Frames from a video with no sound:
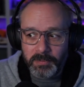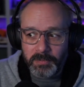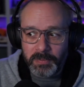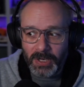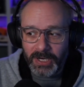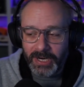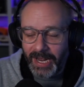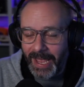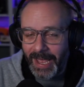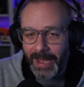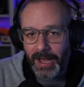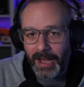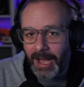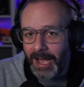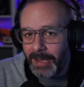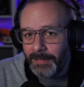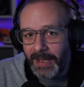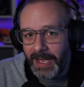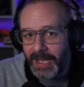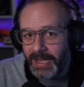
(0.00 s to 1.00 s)
But
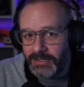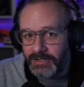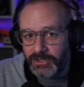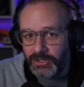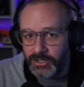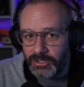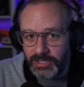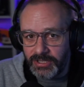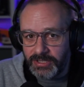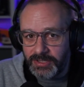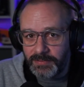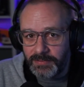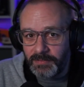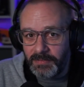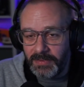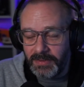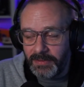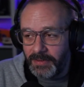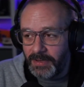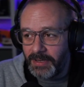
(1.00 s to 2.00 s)
iPads are just,
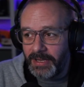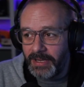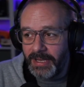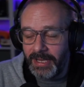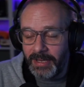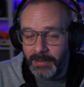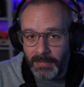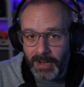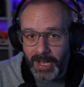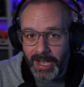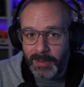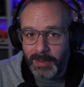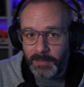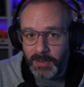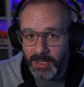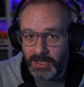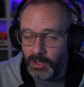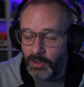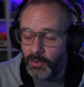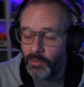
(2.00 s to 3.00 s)
in my
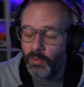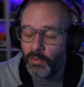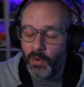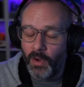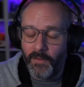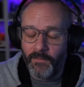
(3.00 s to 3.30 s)
opinion,